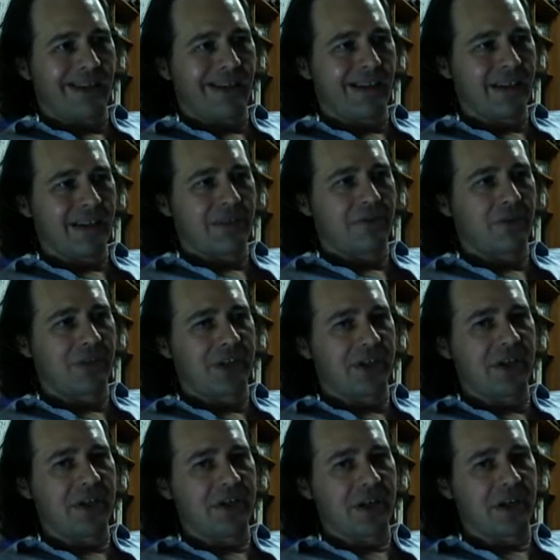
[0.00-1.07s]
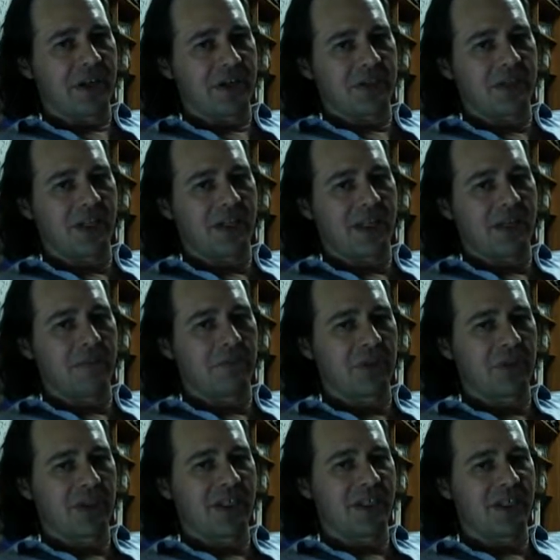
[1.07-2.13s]
It's what he does. He
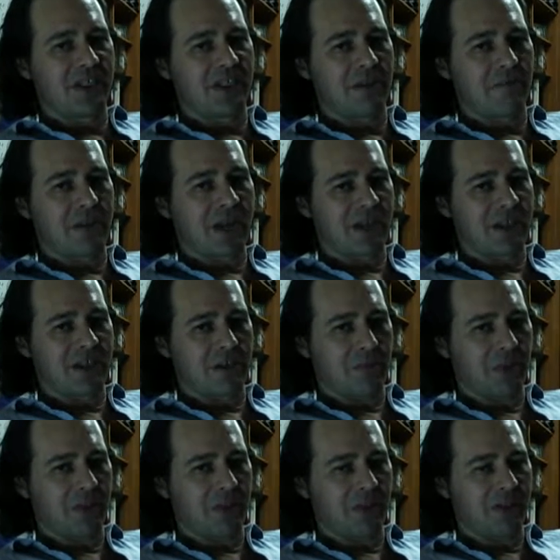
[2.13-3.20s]
plays basketball.